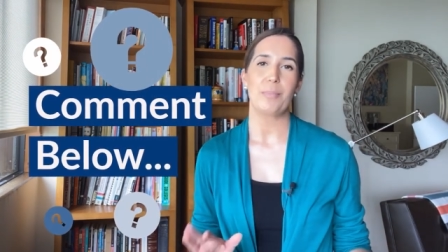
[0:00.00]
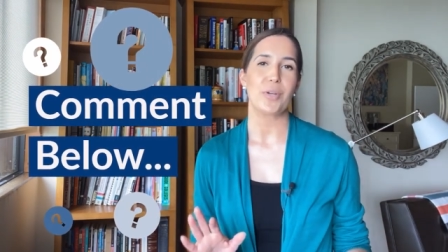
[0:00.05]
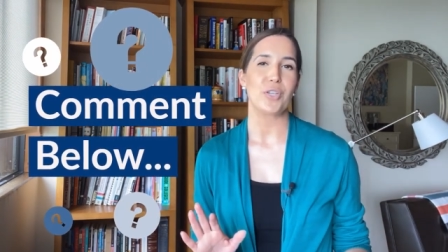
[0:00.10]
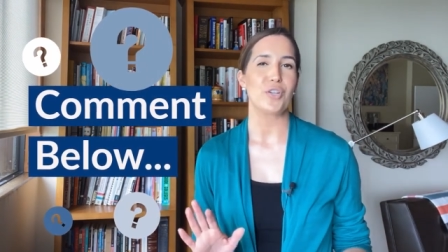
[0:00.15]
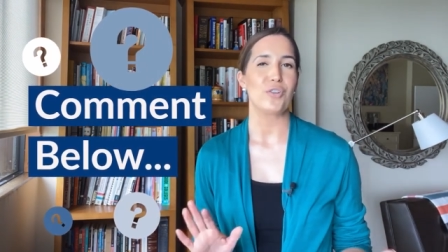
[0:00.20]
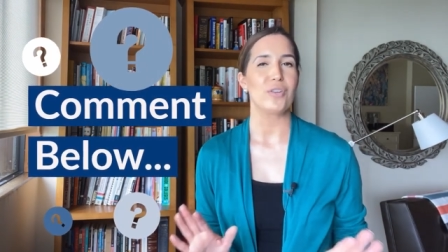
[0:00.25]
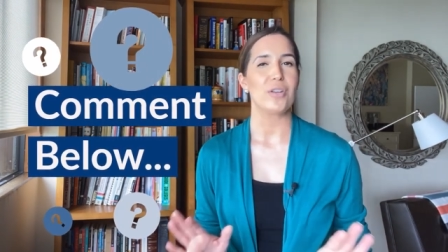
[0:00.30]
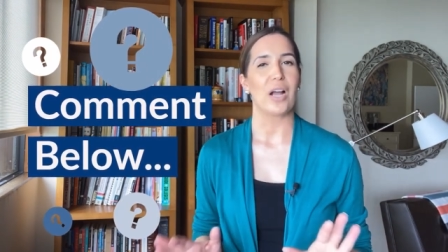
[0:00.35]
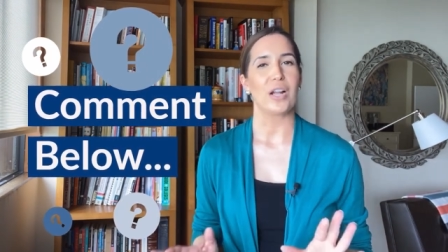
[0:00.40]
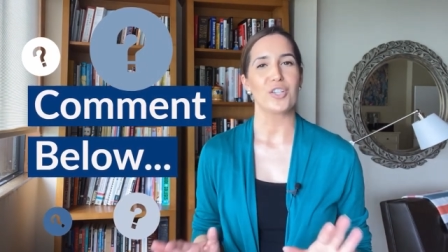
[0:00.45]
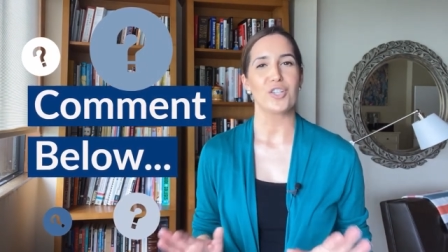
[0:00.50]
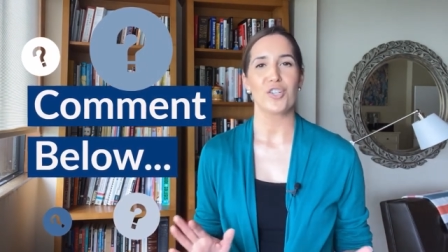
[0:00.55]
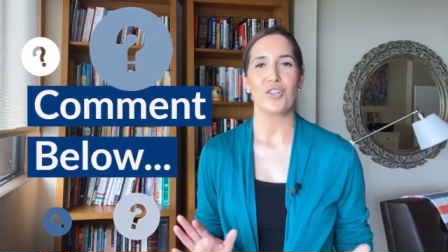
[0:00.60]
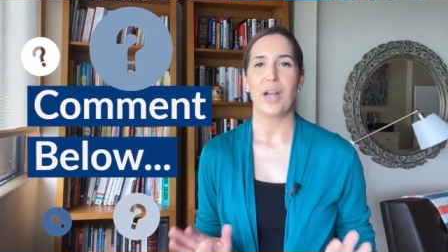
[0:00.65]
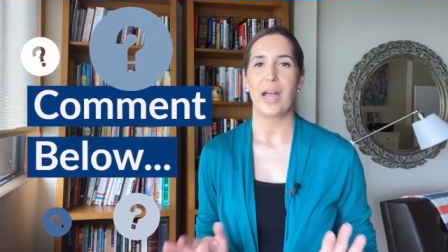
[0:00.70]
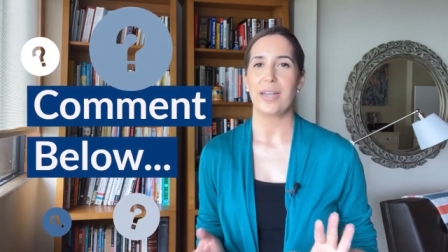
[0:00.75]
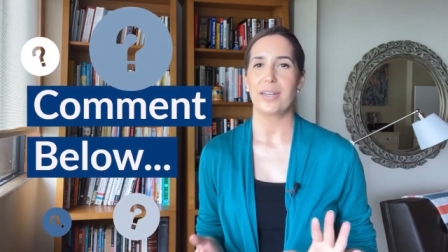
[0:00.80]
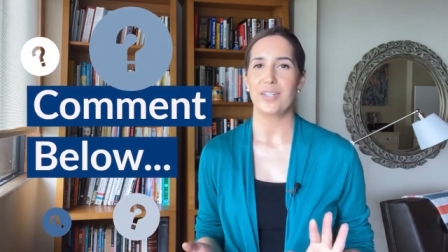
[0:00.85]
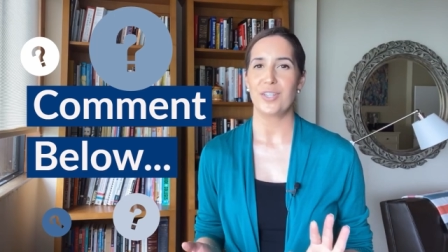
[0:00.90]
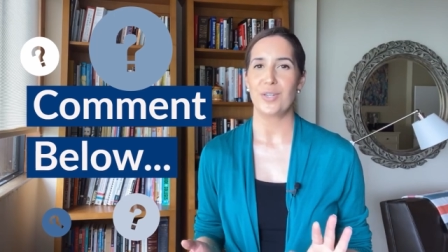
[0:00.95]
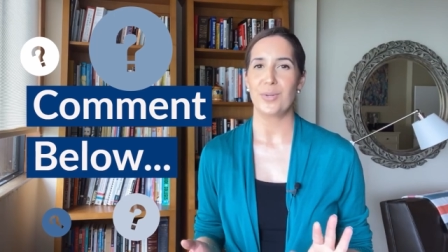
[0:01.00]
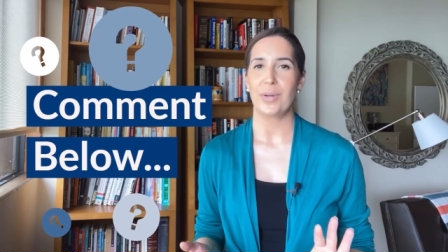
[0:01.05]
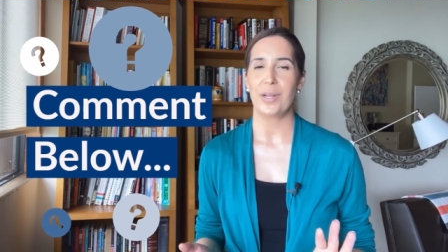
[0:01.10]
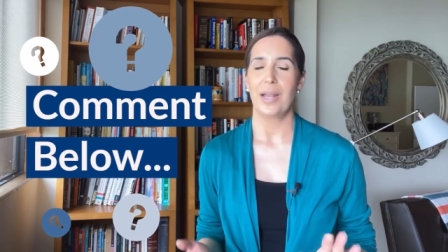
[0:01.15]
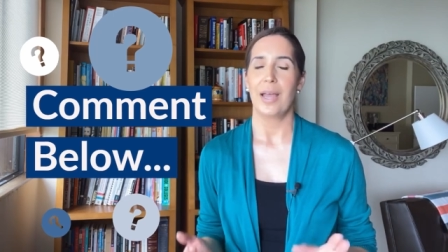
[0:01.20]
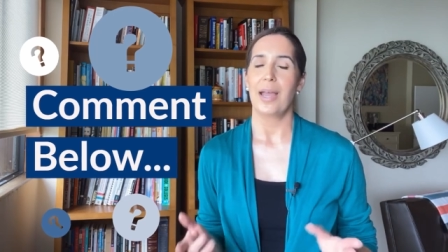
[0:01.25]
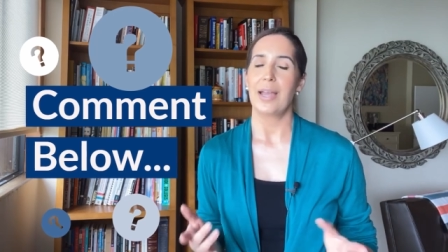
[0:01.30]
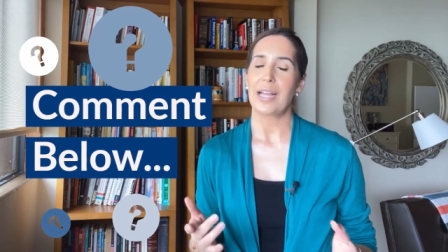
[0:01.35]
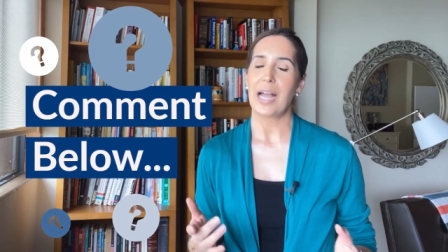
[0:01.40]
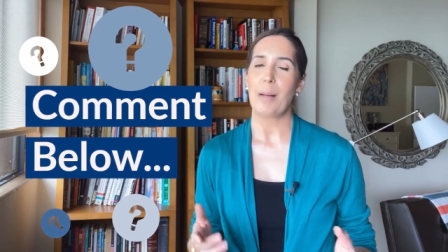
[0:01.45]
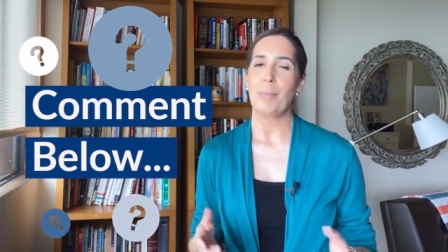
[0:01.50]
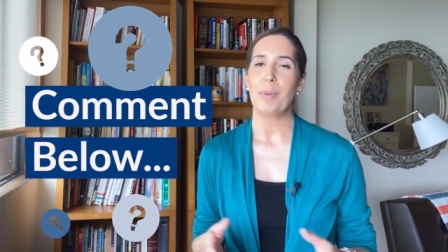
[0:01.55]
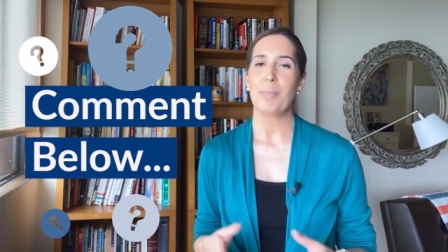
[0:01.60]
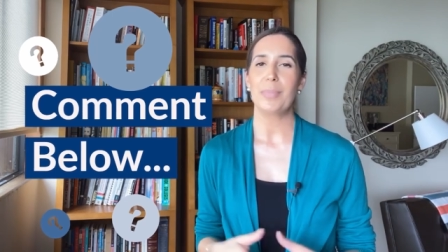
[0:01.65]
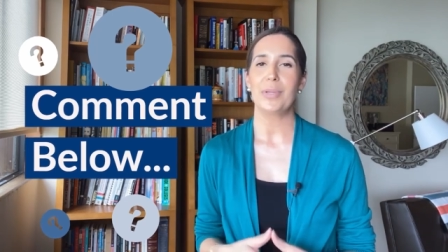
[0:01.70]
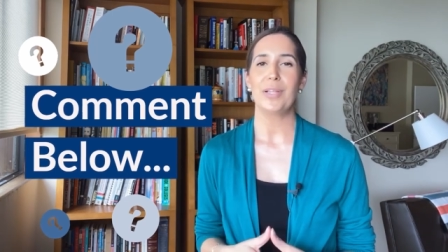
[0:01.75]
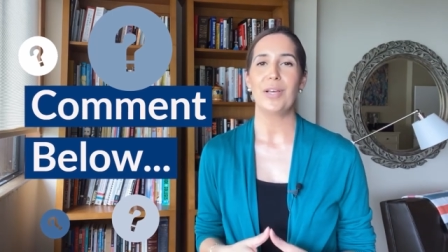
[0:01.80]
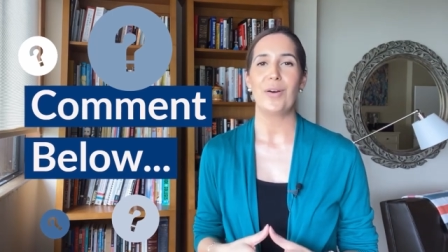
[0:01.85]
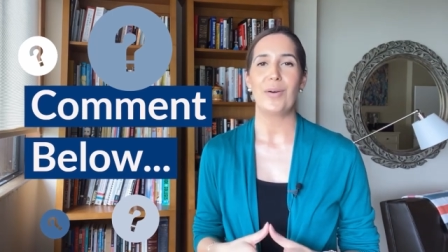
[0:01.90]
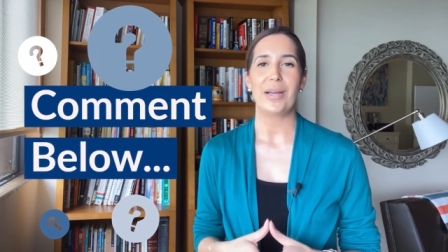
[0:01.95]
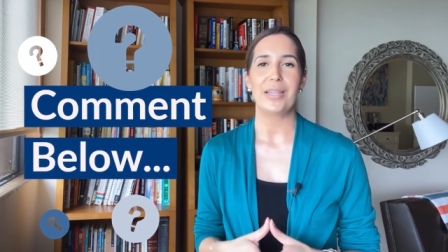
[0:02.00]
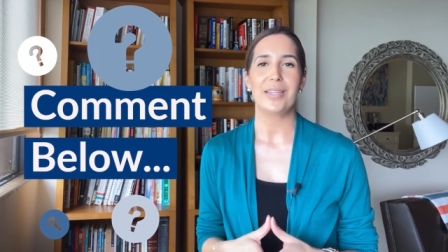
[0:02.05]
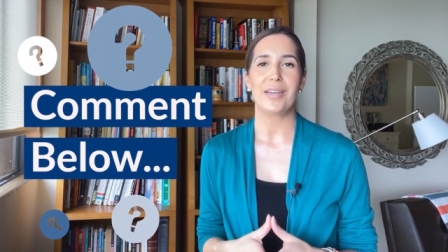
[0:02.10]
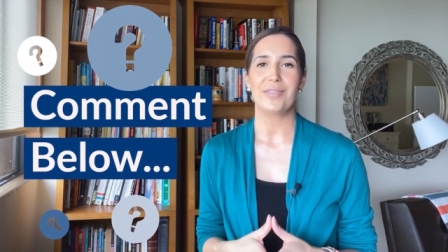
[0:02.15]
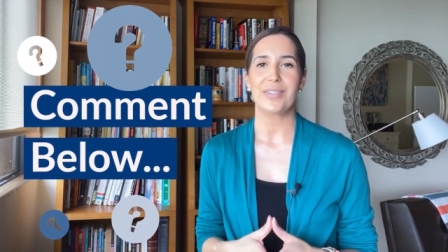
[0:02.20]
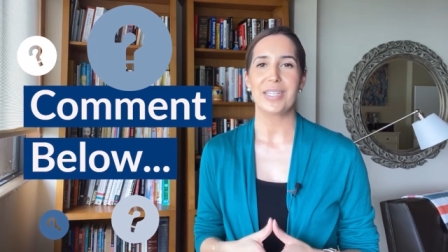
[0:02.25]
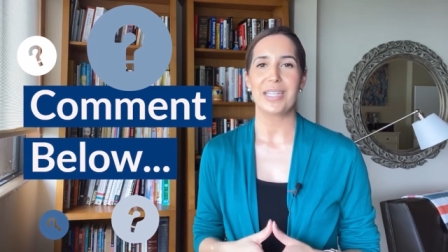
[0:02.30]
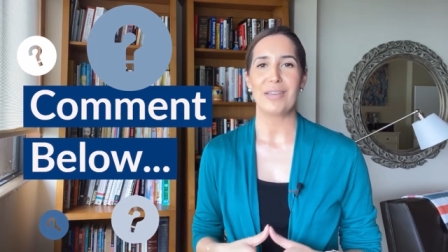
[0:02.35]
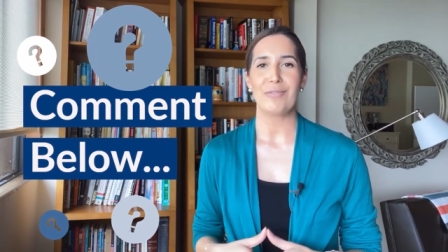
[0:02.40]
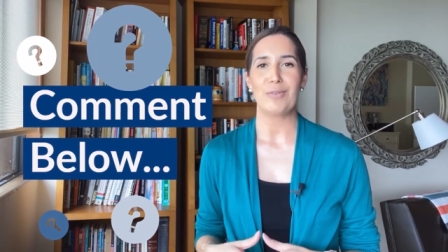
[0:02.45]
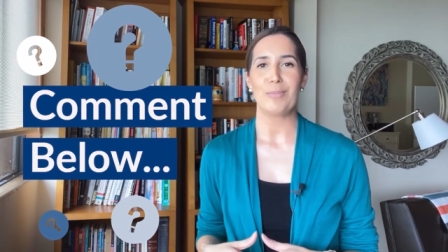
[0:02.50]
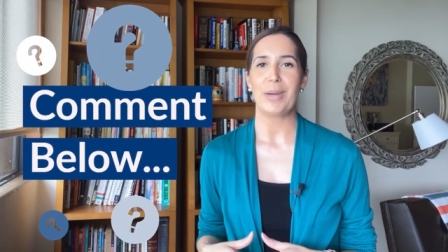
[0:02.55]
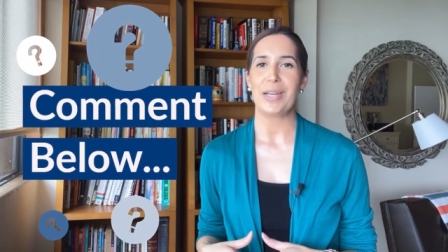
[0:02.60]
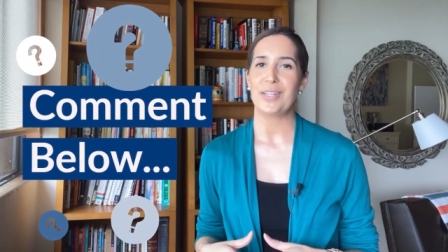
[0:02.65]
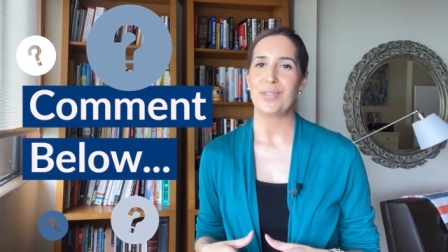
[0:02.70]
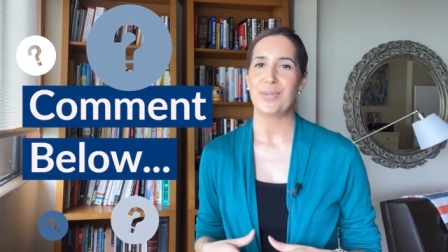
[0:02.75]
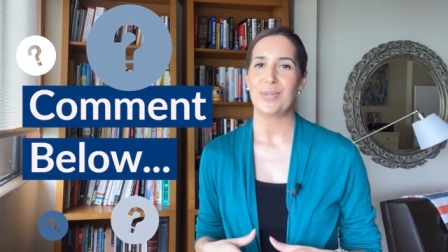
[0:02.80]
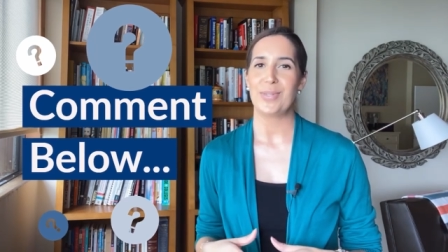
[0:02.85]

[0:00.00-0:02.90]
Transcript: but you're not sure how to do it? Comment below. I'd love to give you my 2